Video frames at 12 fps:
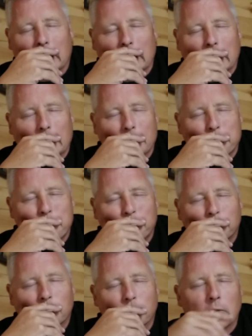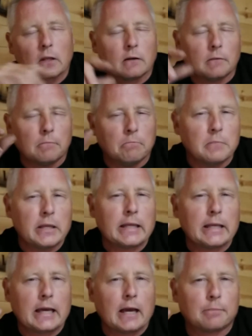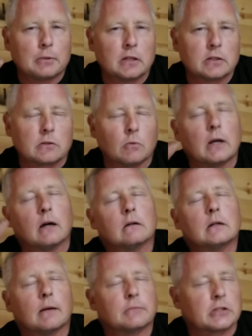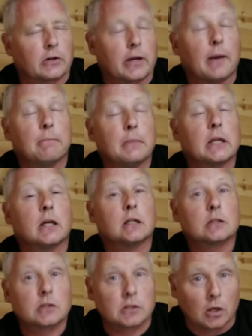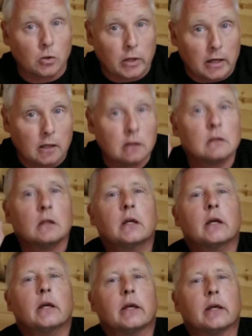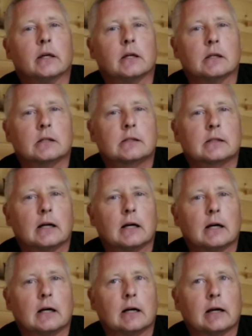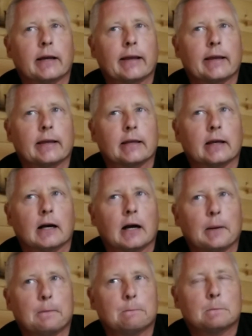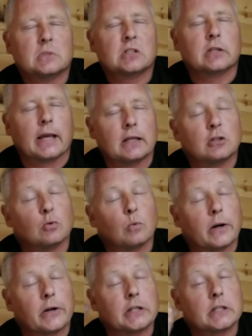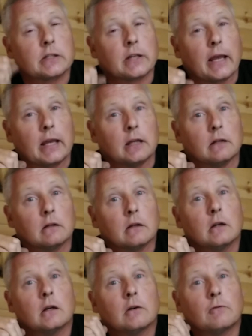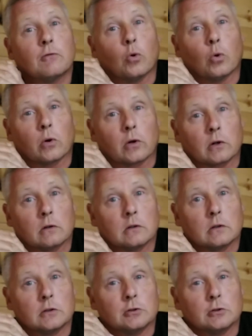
Um, Minneapolis, well, I'm sorry, Minnesota is uh, a uh, sanctuary state for